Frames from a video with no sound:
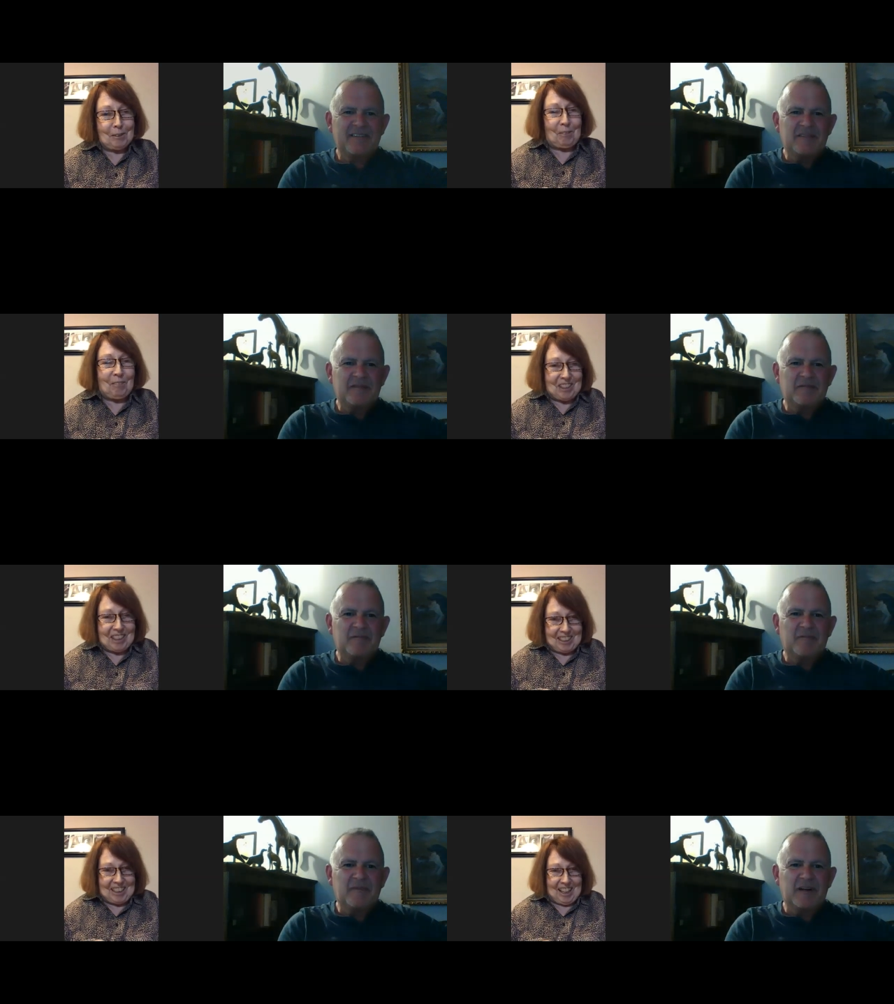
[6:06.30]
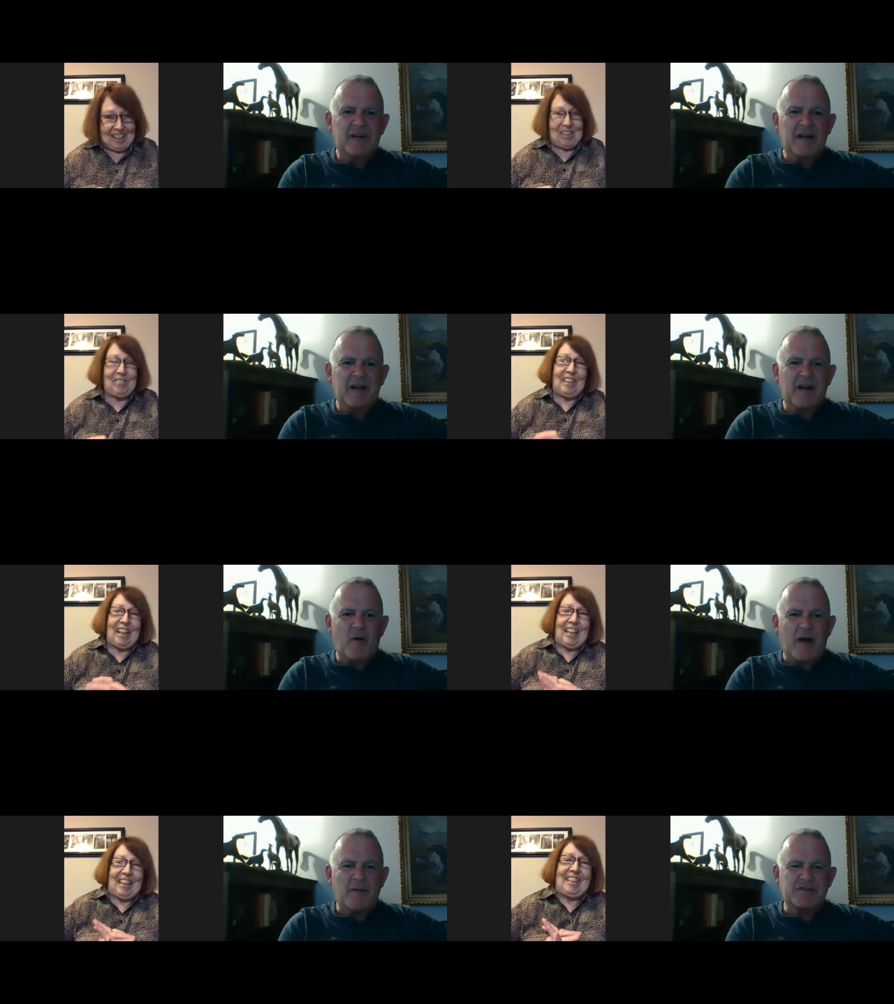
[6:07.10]
Speaker 1: from Saskatchewan, I
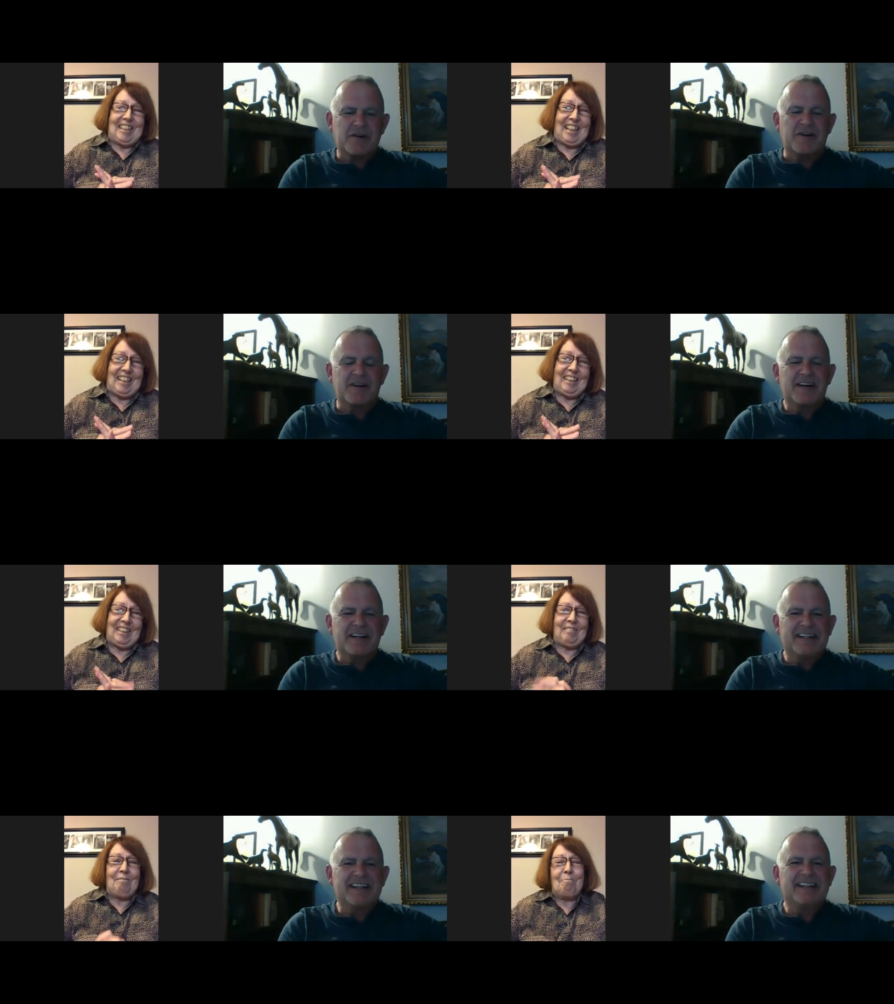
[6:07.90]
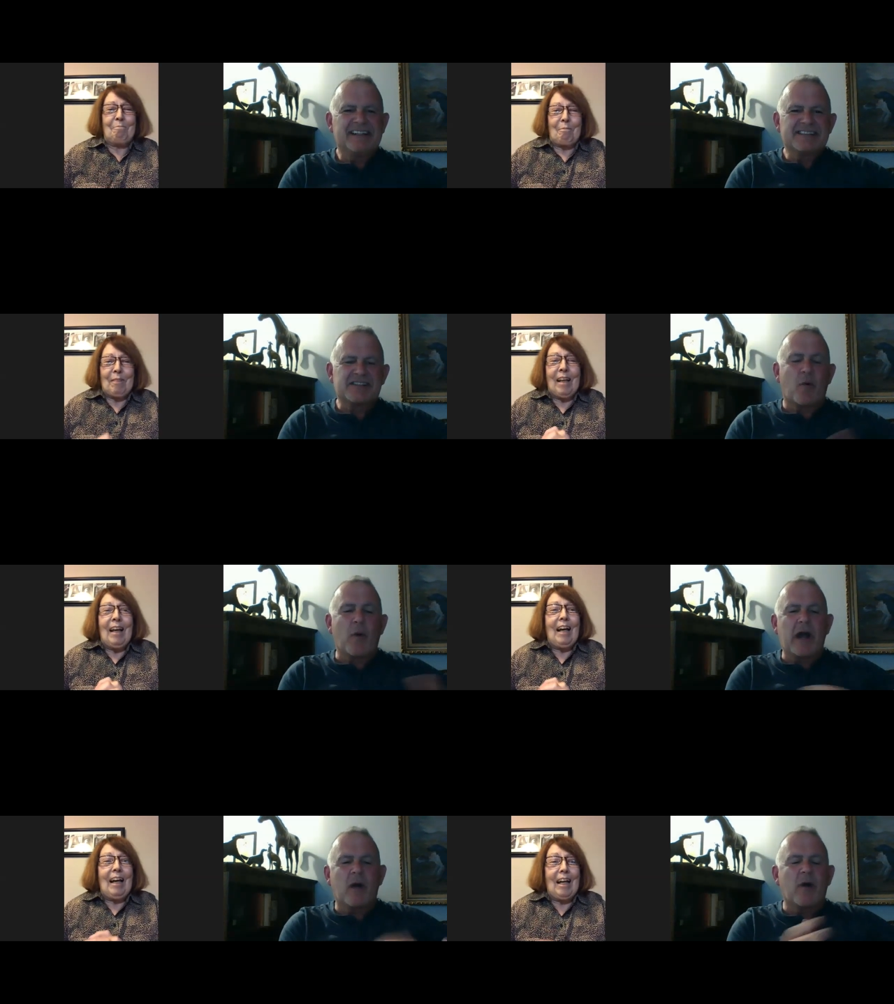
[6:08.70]
can sure. tell you.
Speaker 2: So
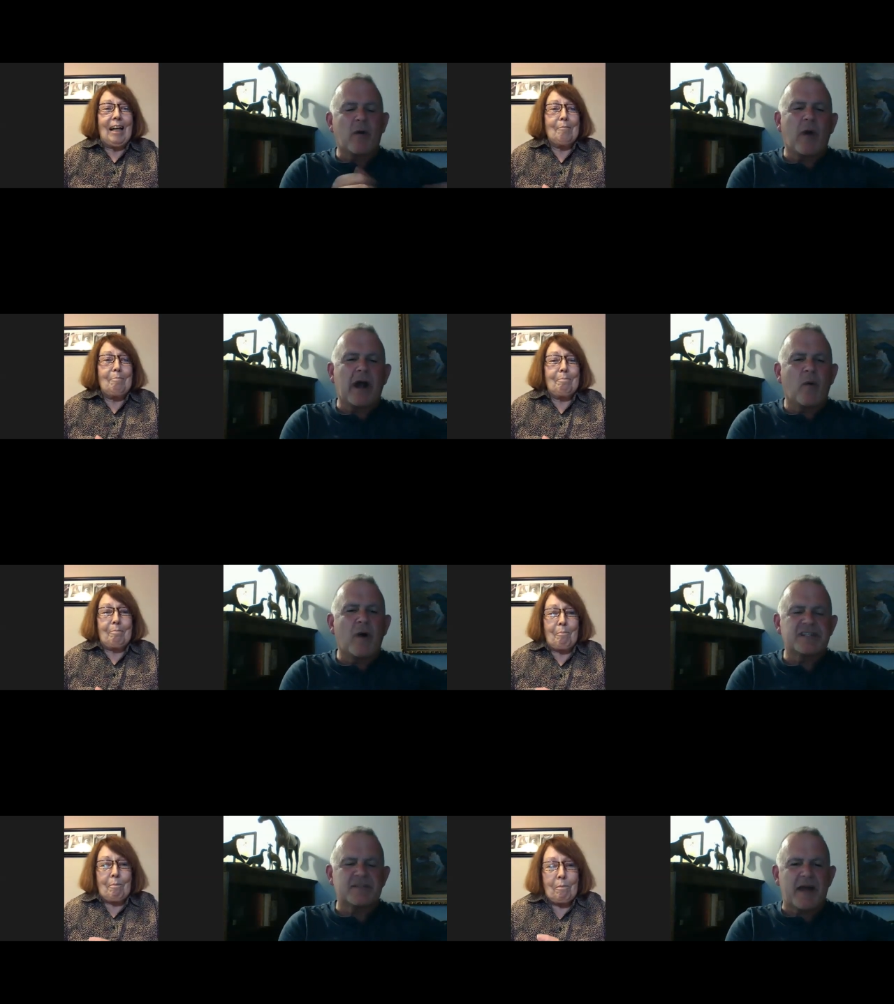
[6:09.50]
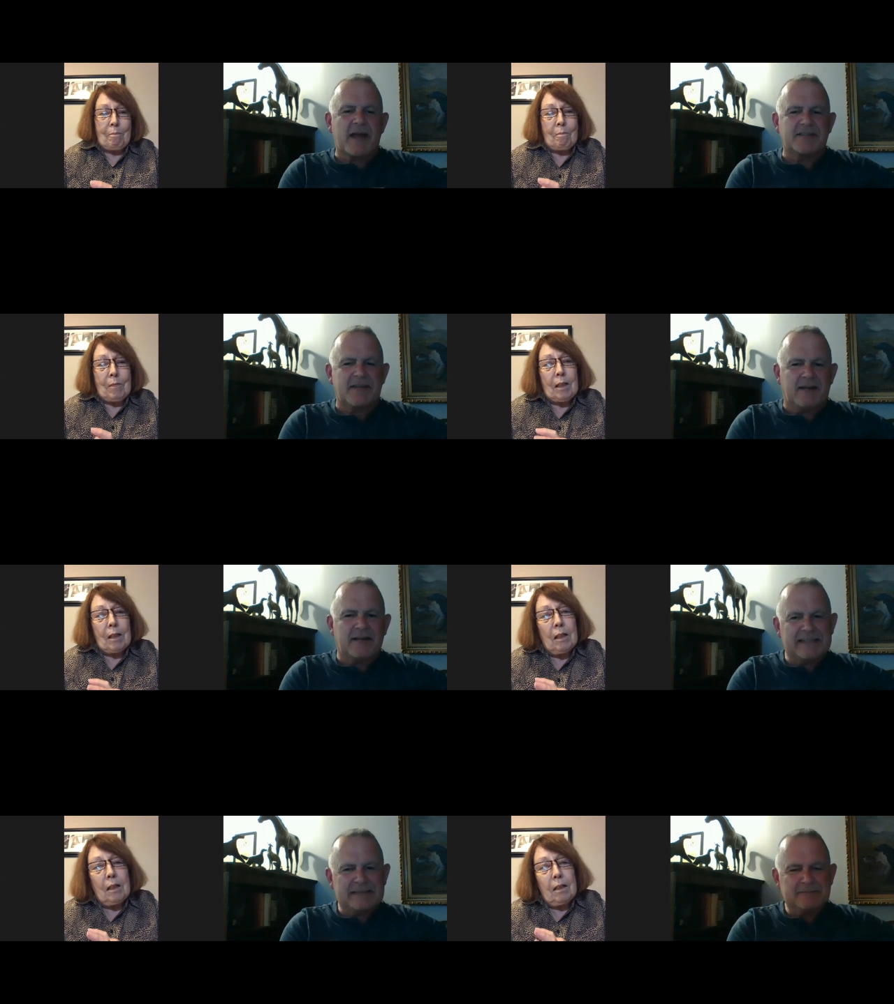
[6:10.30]
where um, where was Maxine?
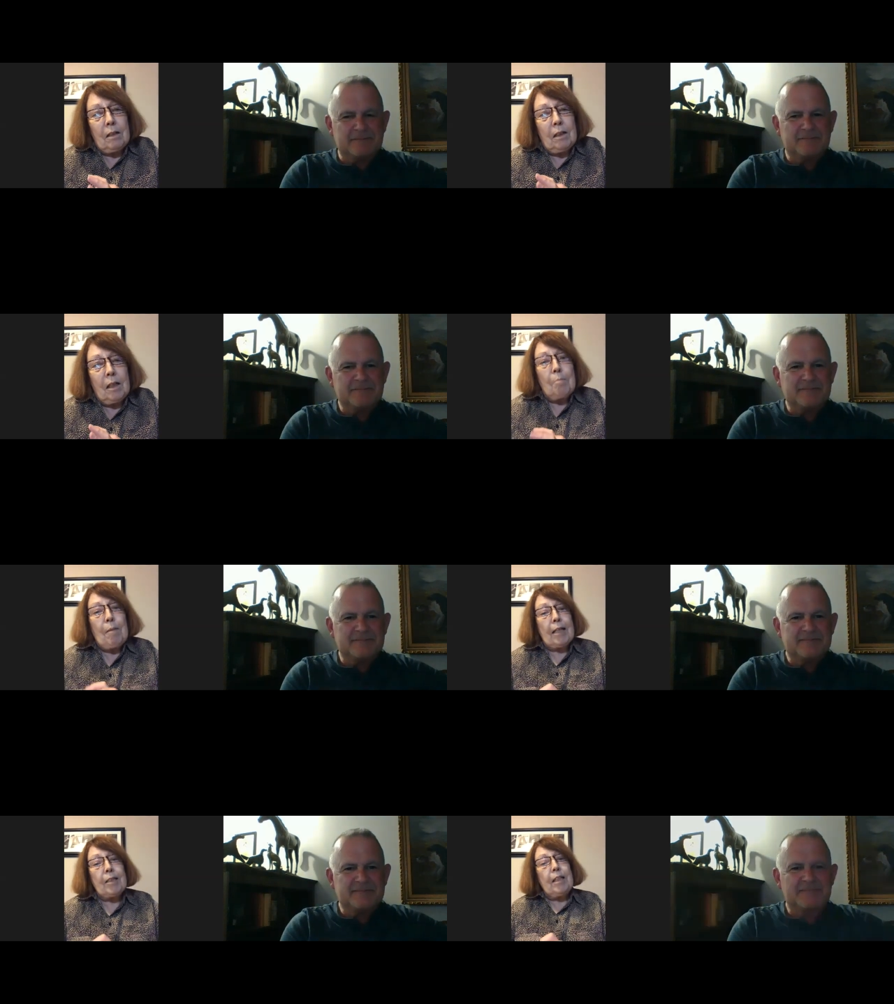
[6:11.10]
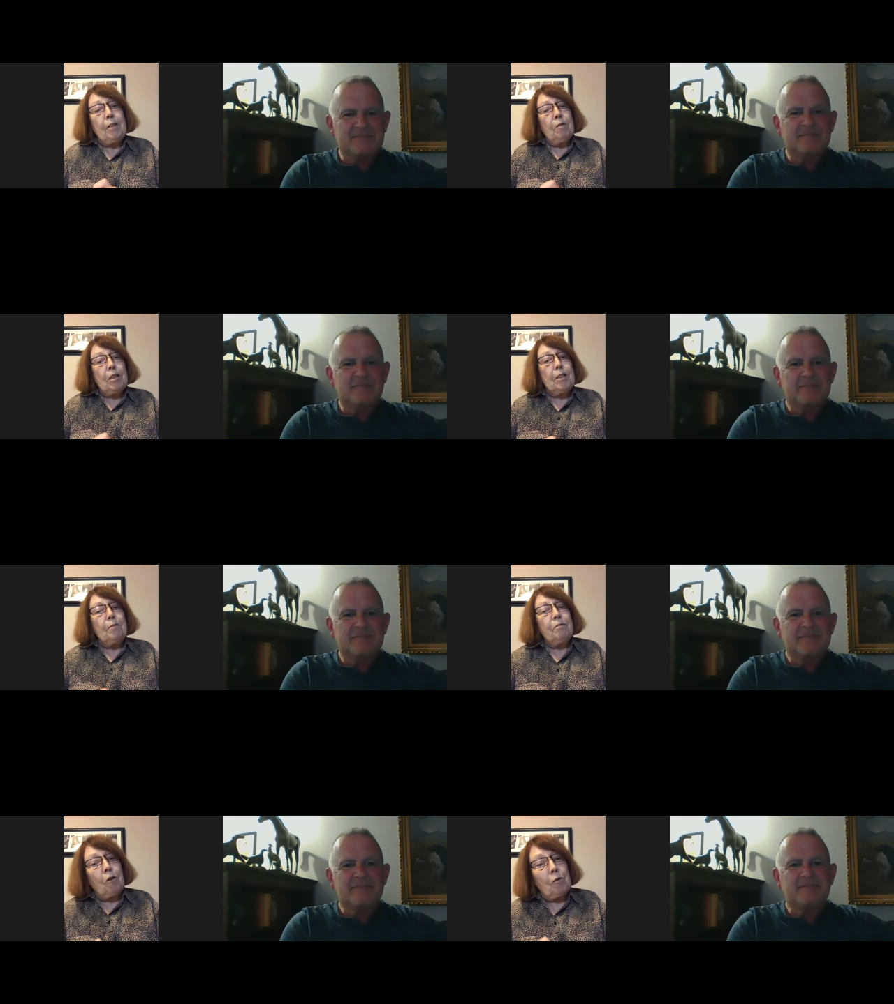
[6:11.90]
Speaker 1: Maxine was in
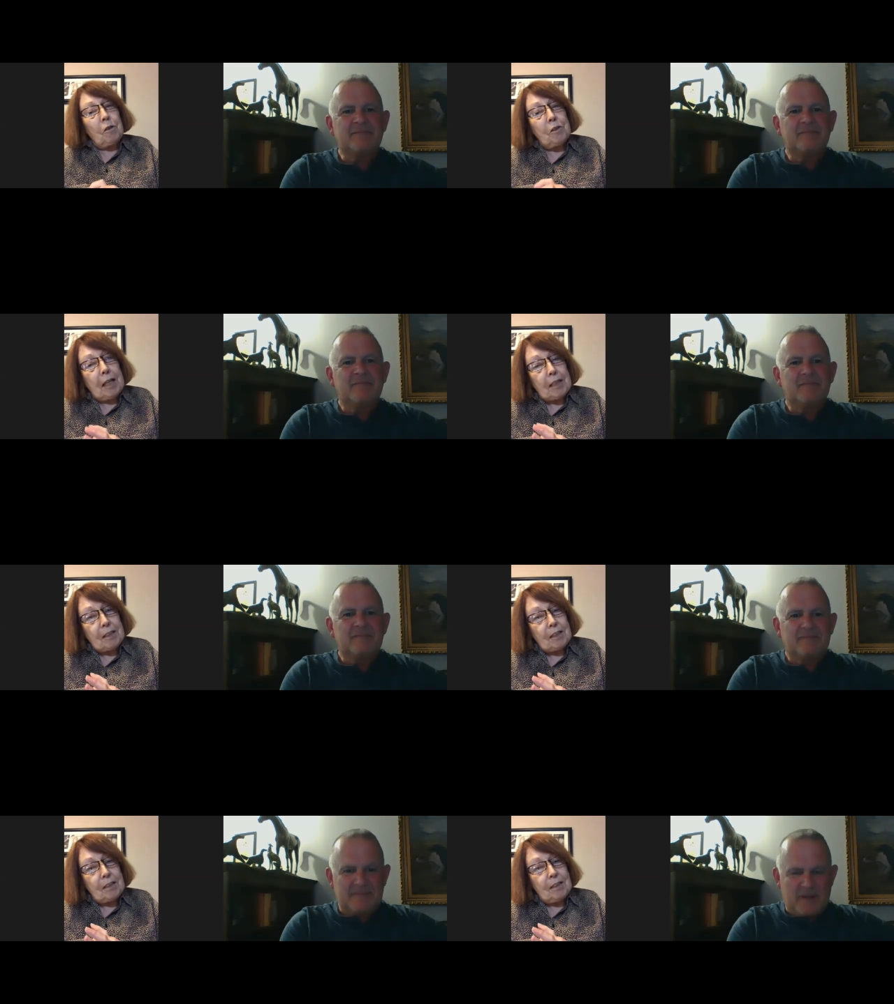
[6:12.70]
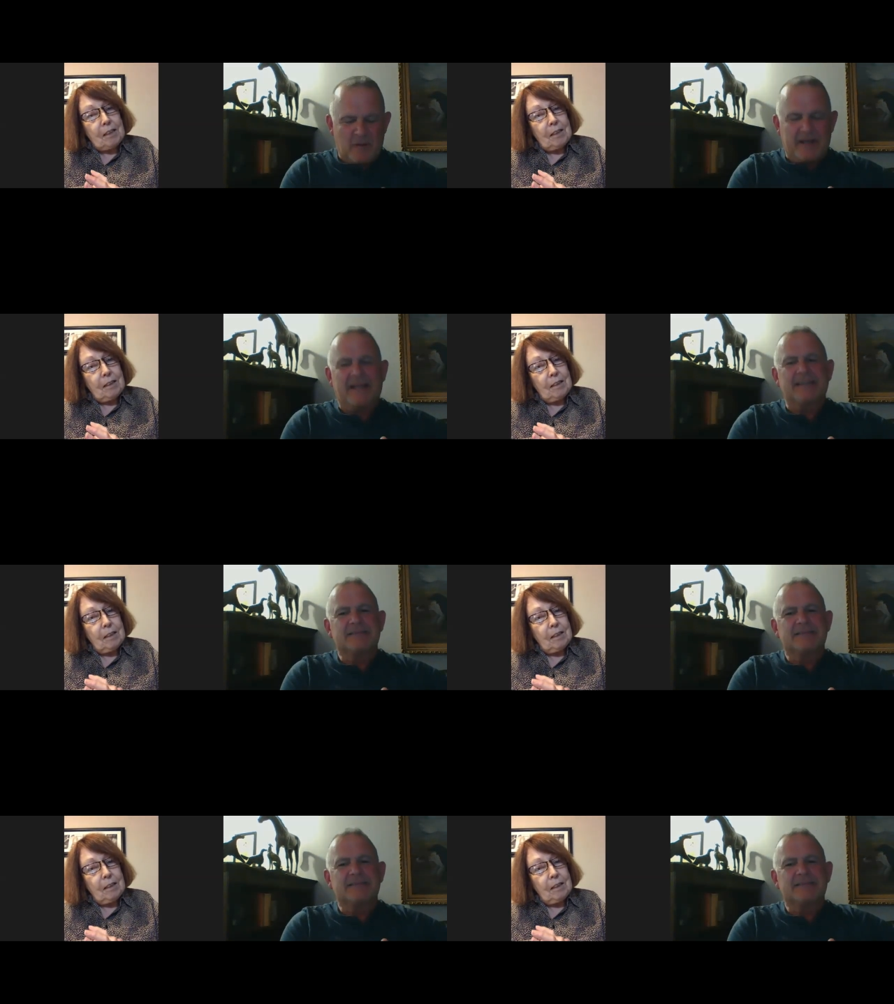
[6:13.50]
Fort Worth, Texas. Okay.